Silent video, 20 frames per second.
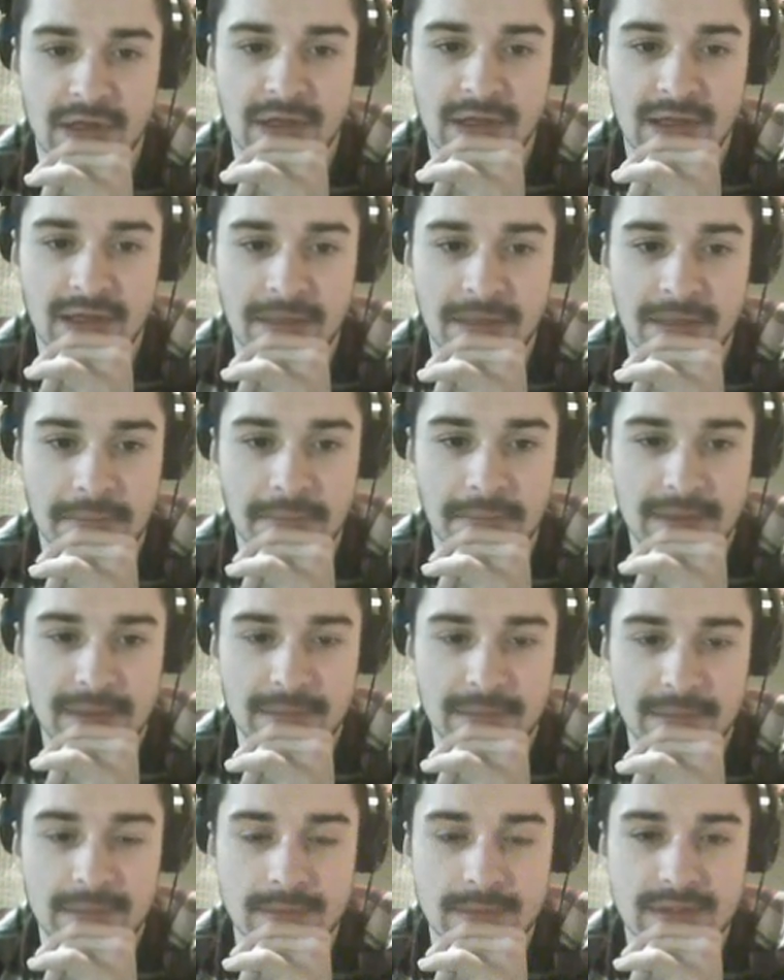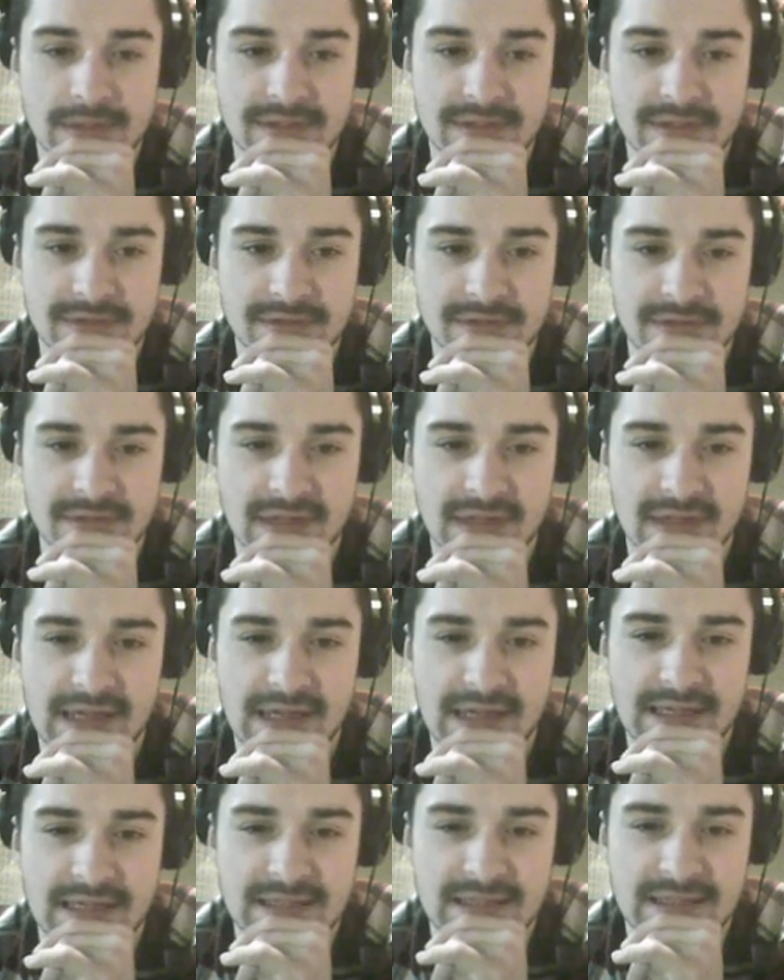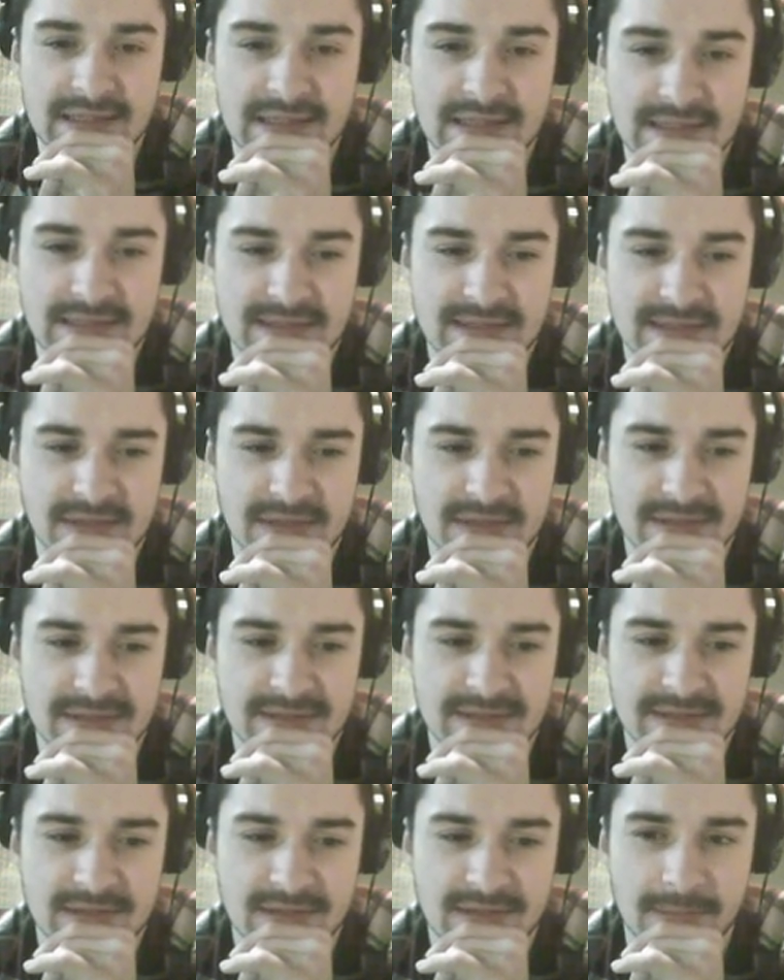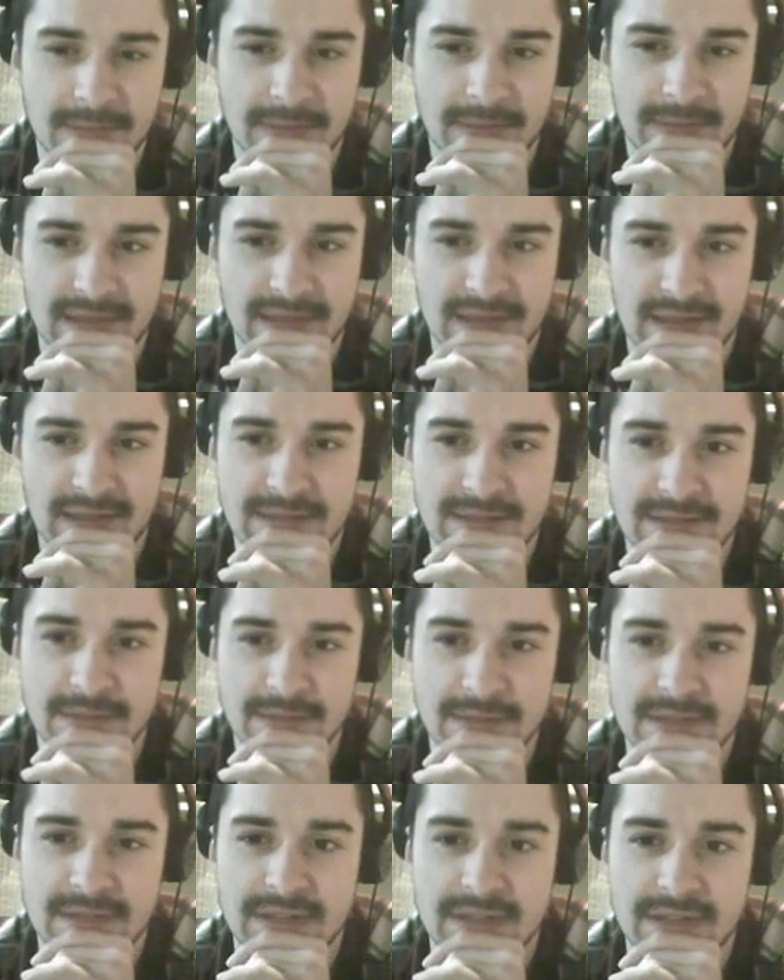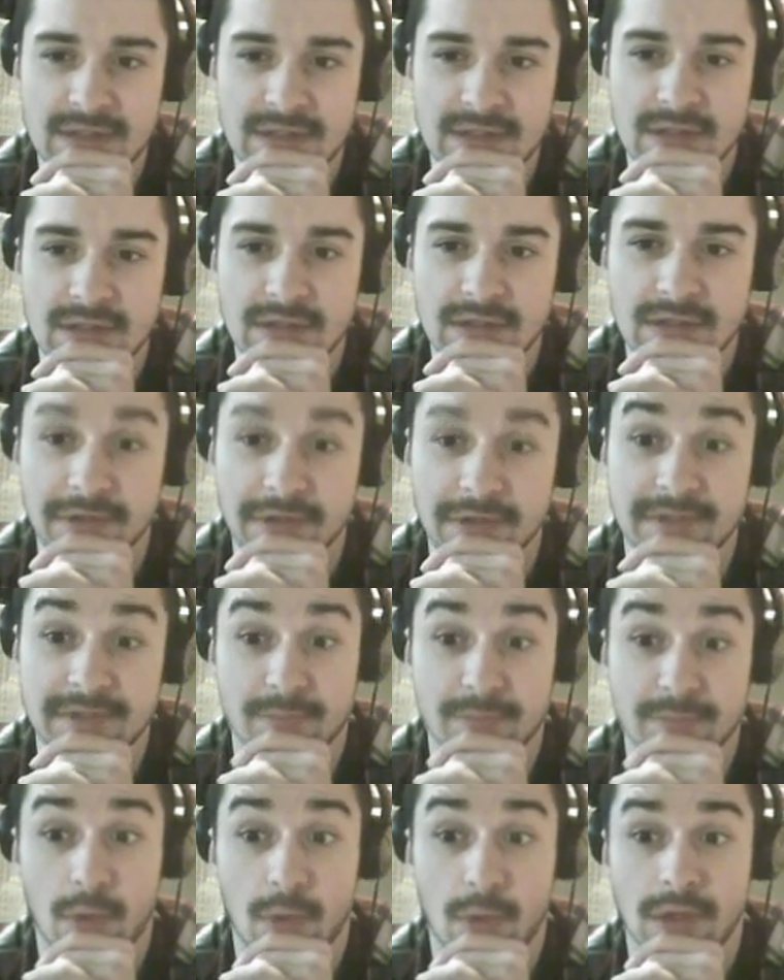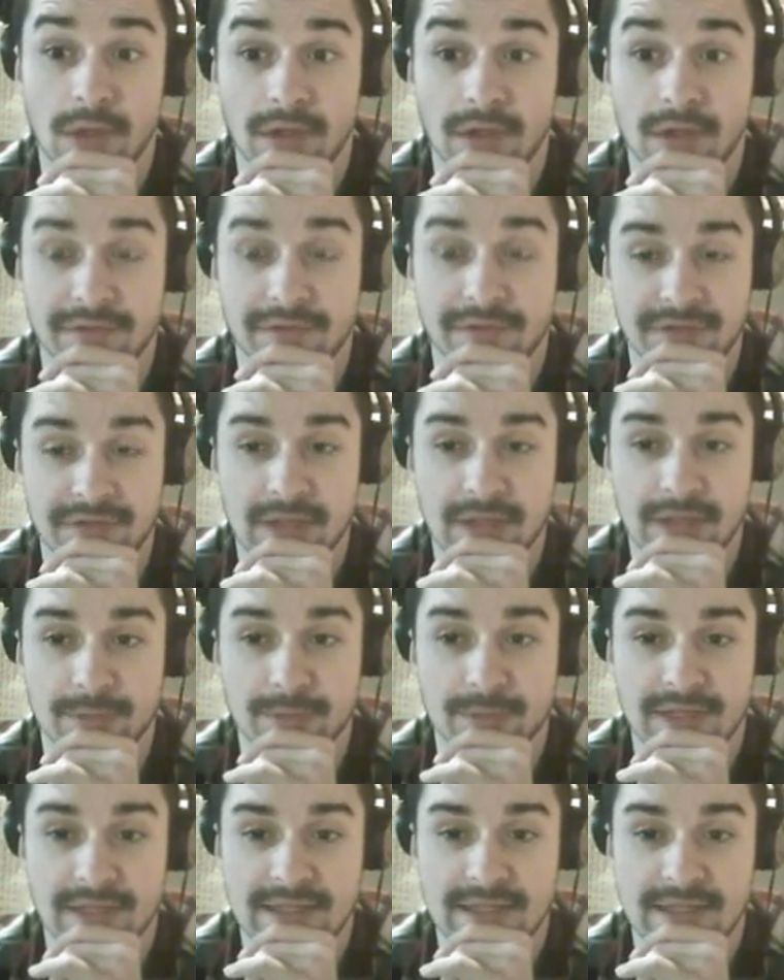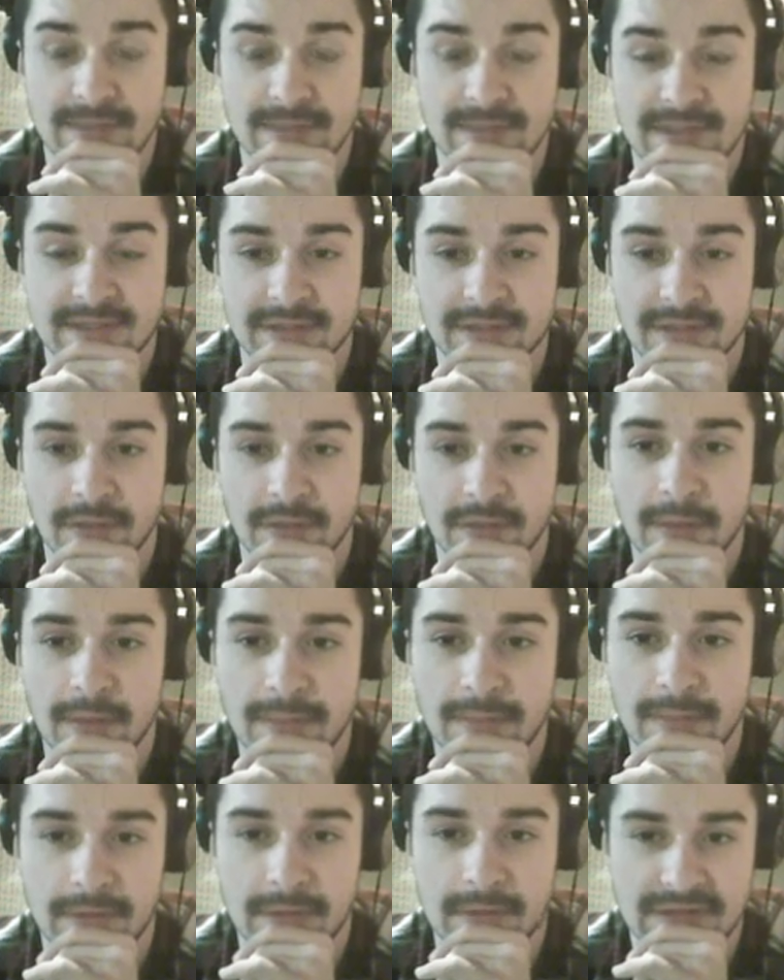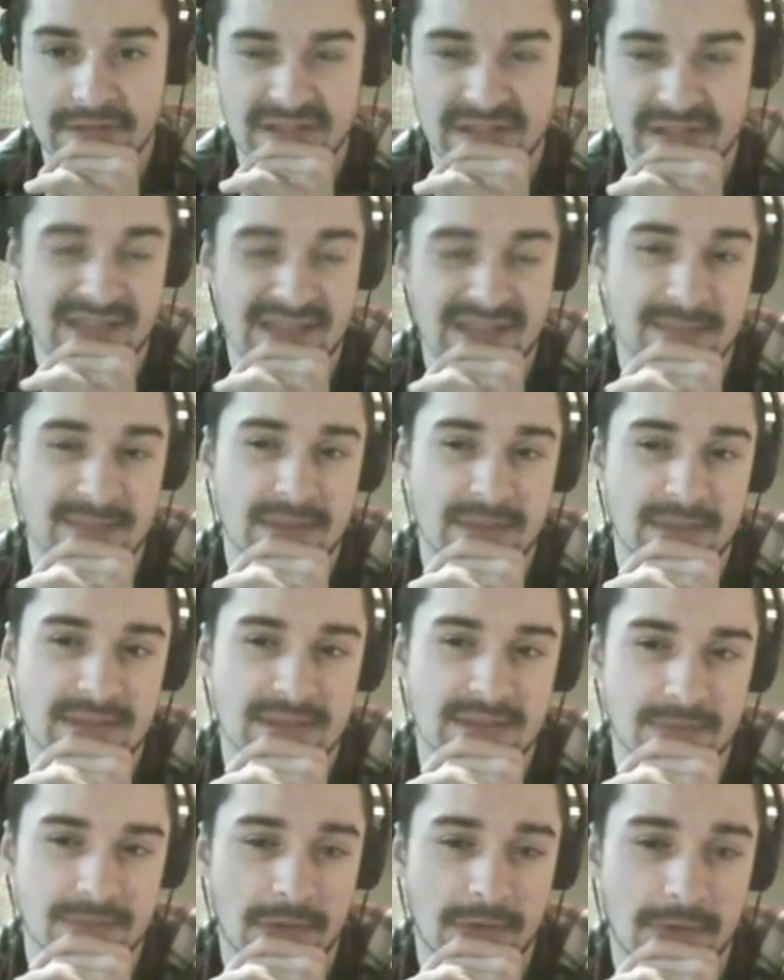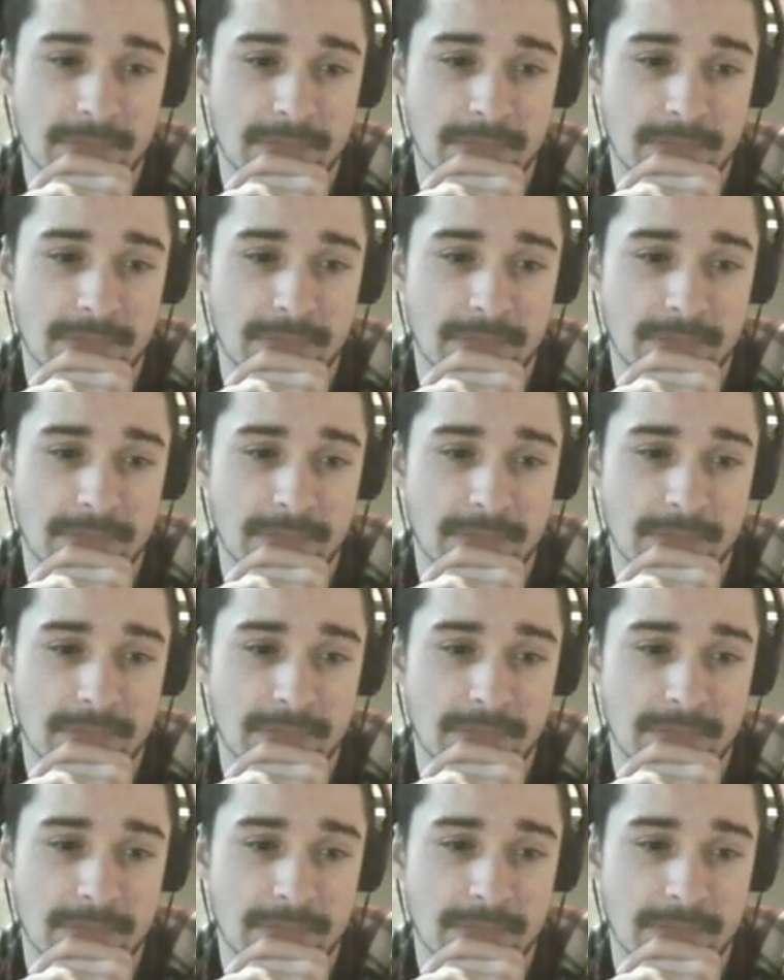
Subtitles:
It might be because there's lacking there's a bit of dead space here. There is more. No, there's a lot more dead space too. It might be because of the dead space as well.